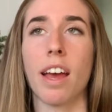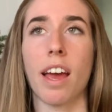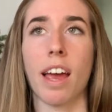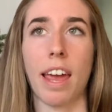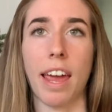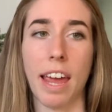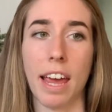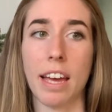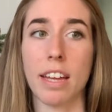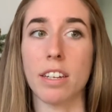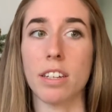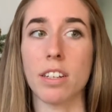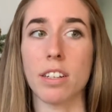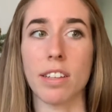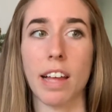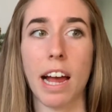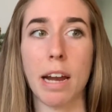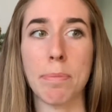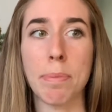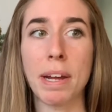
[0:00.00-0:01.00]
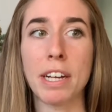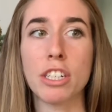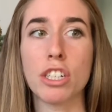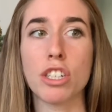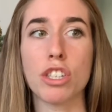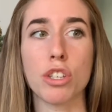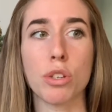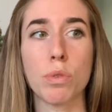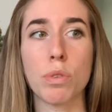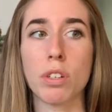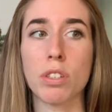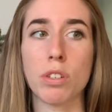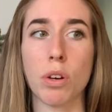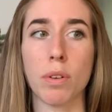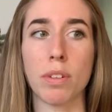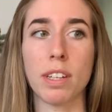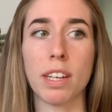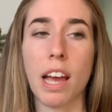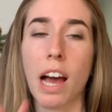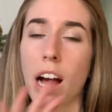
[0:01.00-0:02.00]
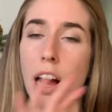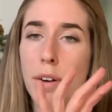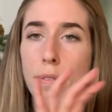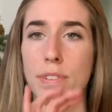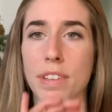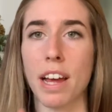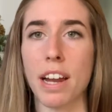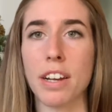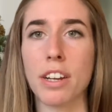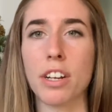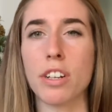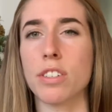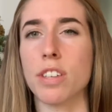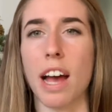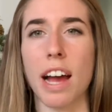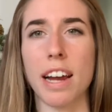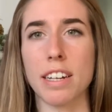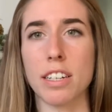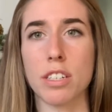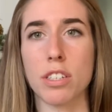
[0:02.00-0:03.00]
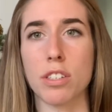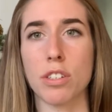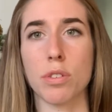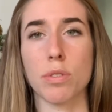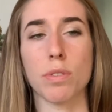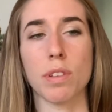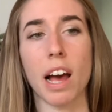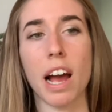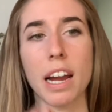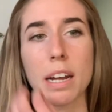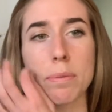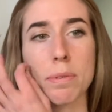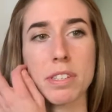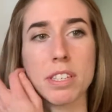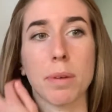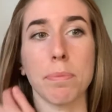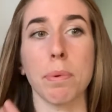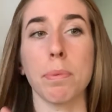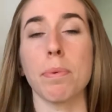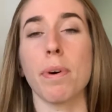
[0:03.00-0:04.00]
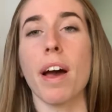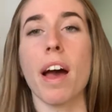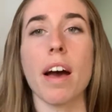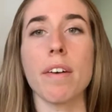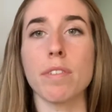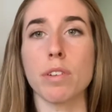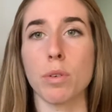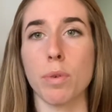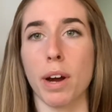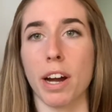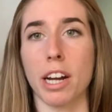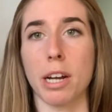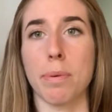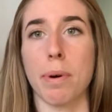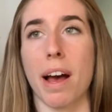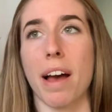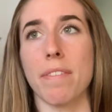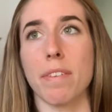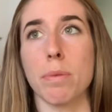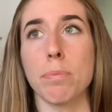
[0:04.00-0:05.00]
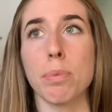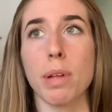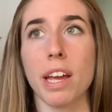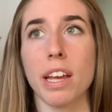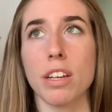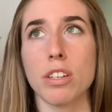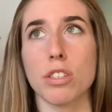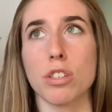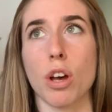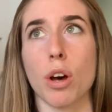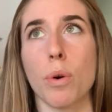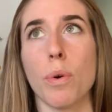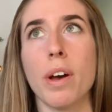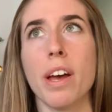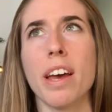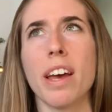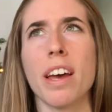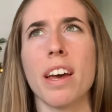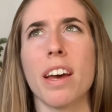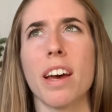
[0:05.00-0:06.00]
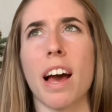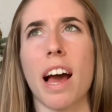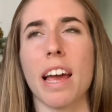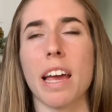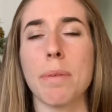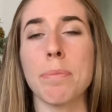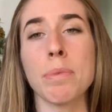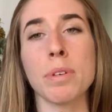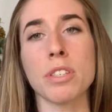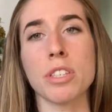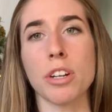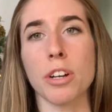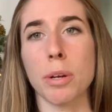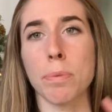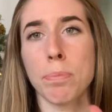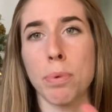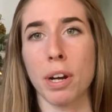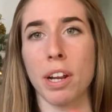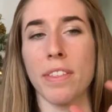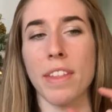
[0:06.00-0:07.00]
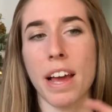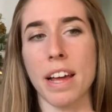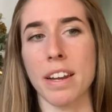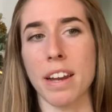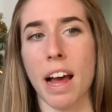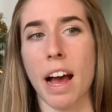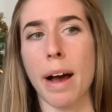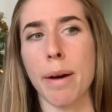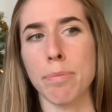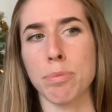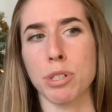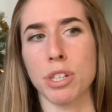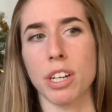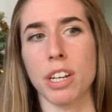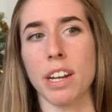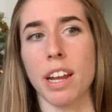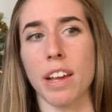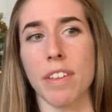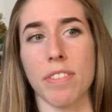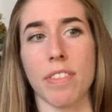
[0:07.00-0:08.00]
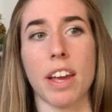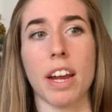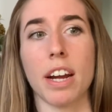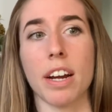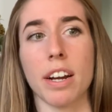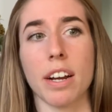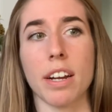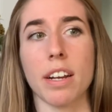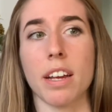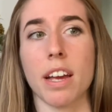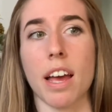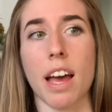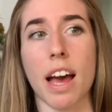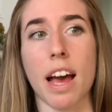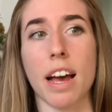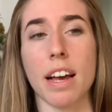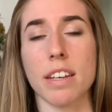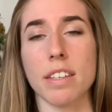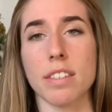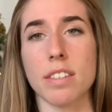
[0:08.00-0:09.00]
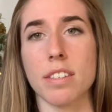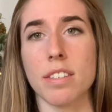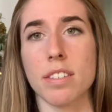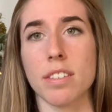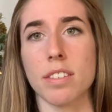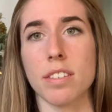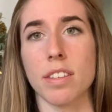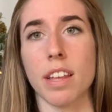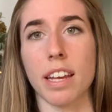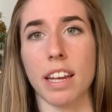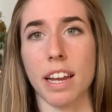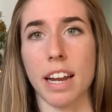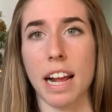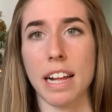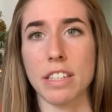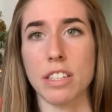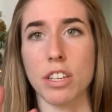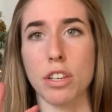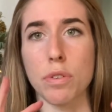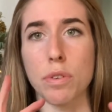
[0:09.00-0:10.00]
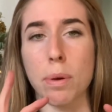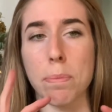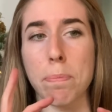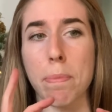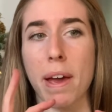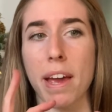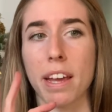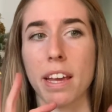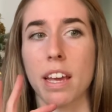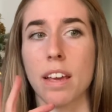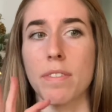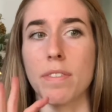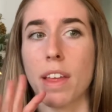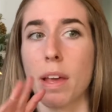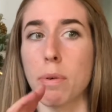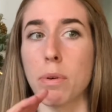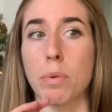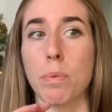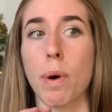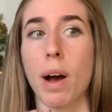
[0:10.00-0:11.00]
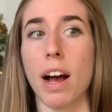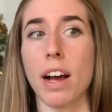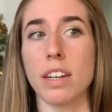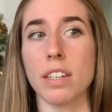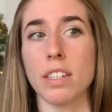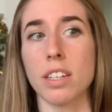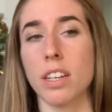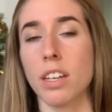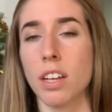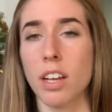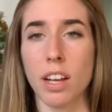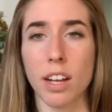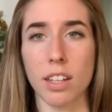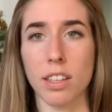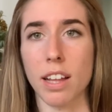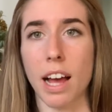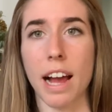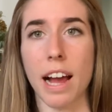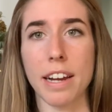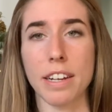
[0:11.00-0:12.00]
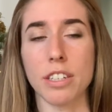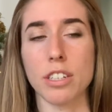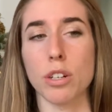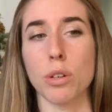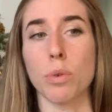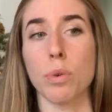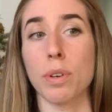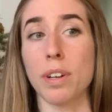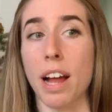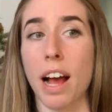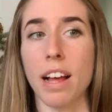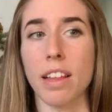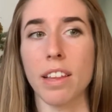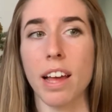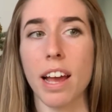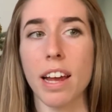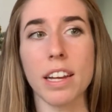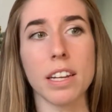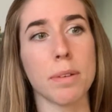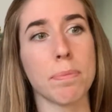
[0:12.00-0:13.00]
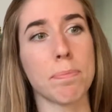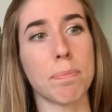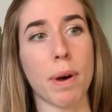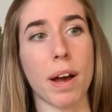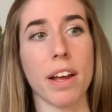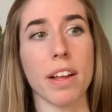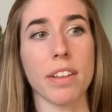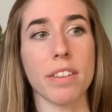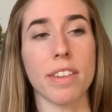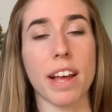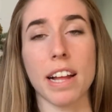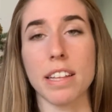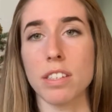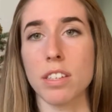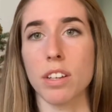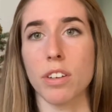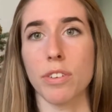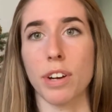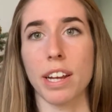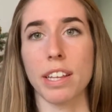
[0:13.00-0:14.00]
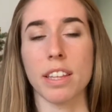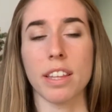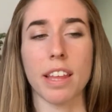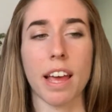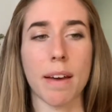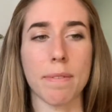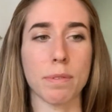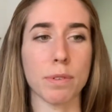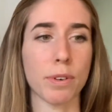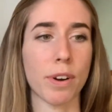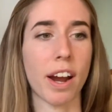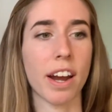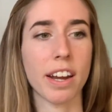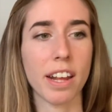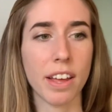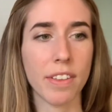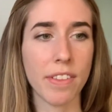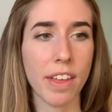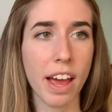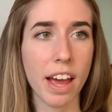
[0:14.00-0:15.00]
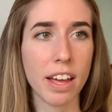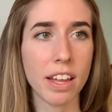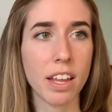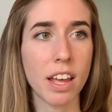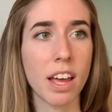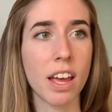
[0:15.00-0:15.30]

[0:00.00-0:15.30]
and line pages. You could totally offer that on yours. I just do line, but some people have inquired about having blank, so I am considering putting that an option in there, as like on Etsy you can pick if they would want lined or not lined, but that's great that they have variety on that.